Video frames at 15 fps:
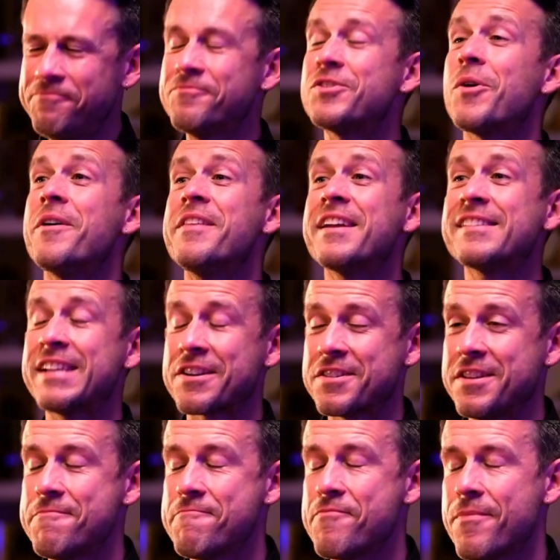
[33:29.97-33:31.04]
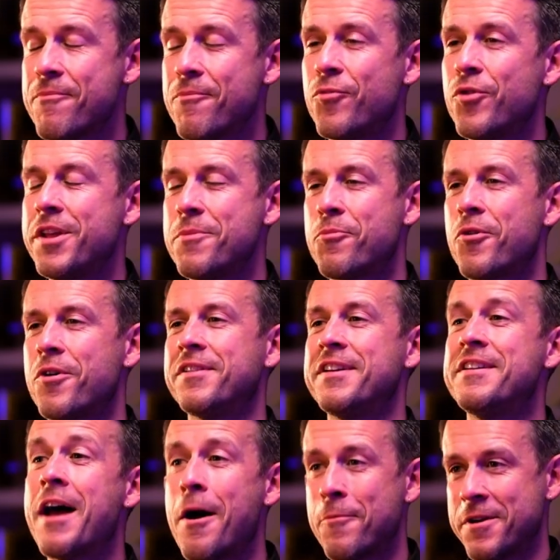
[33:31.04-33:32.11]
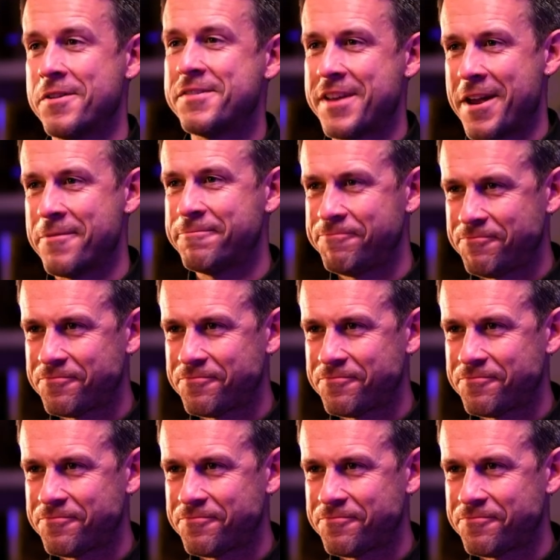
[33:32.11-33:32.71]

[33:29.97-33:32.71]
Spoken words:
So I think it's actually really importantly not what you say,